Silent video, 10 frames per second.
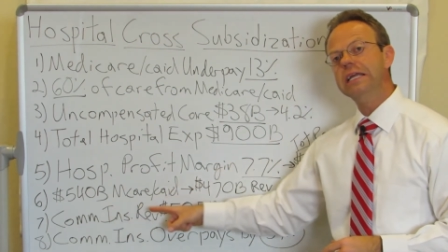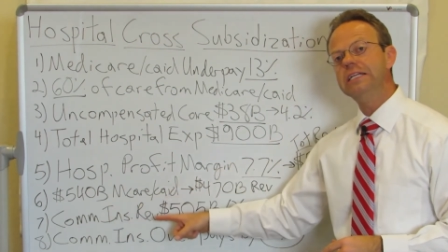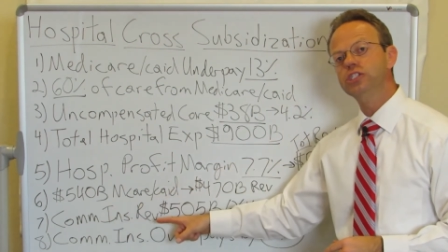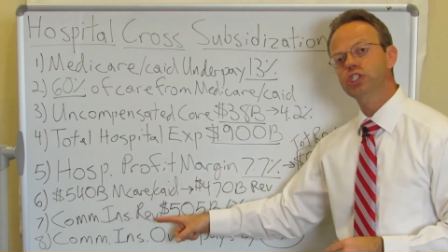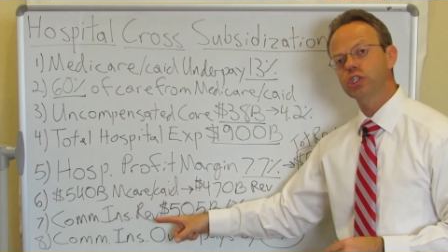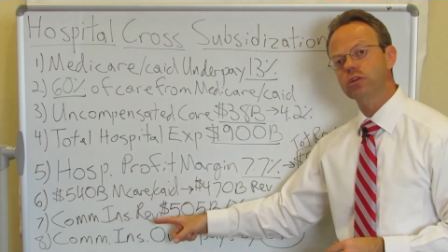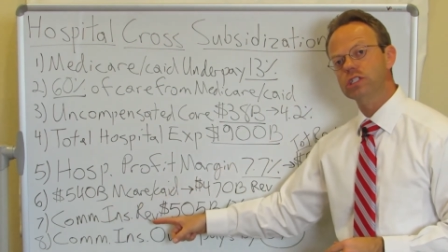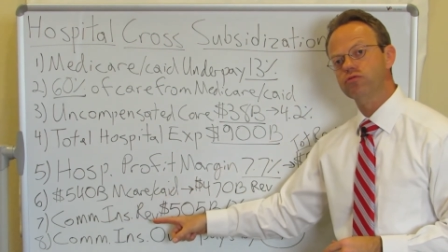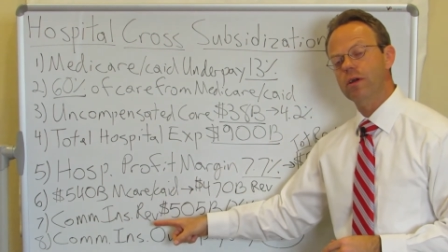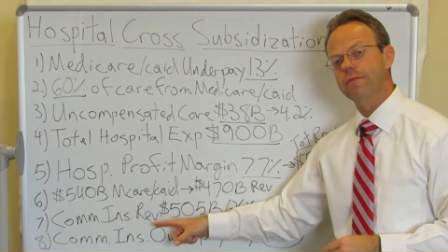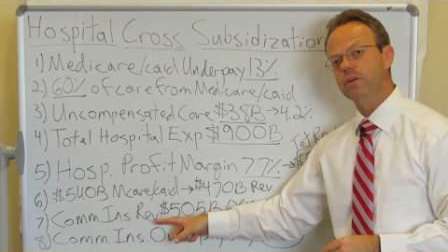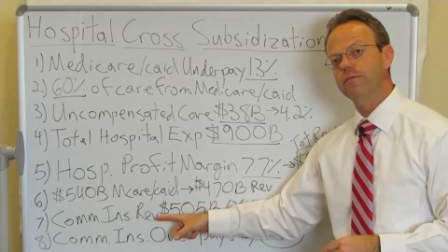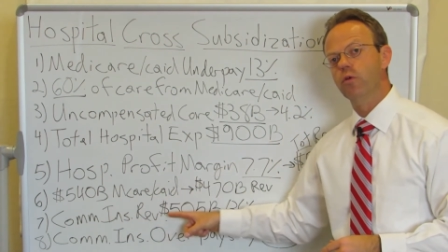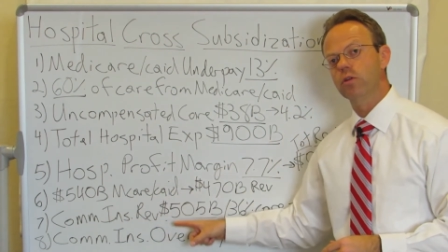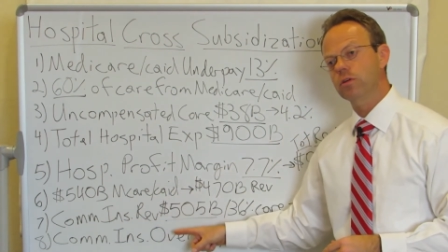insurance revenue
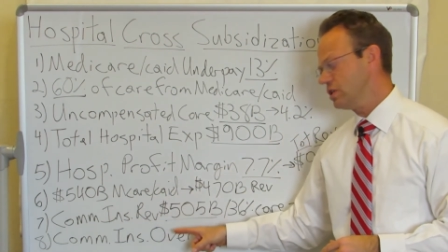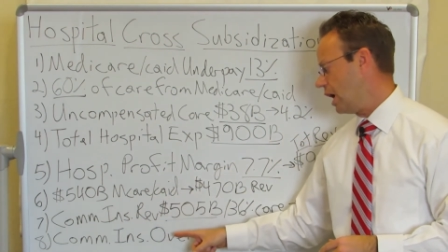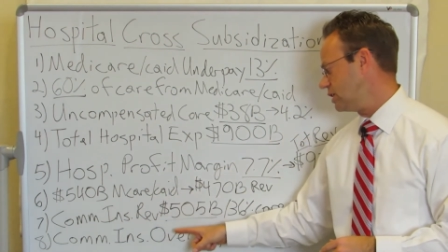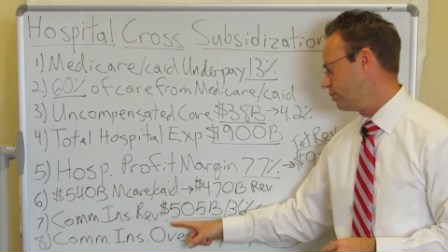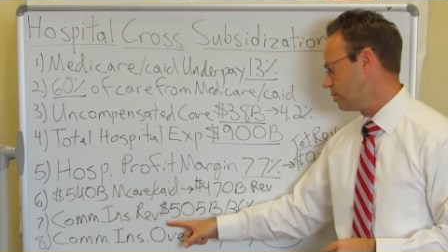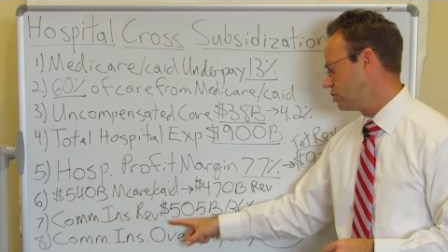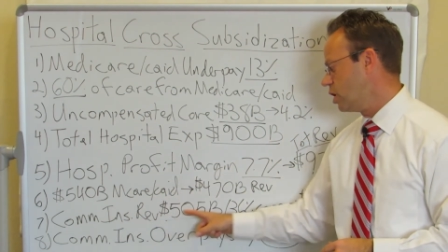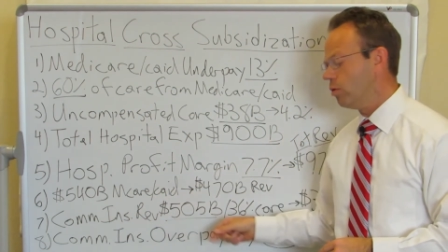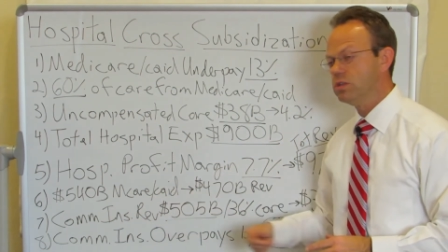for those hospitals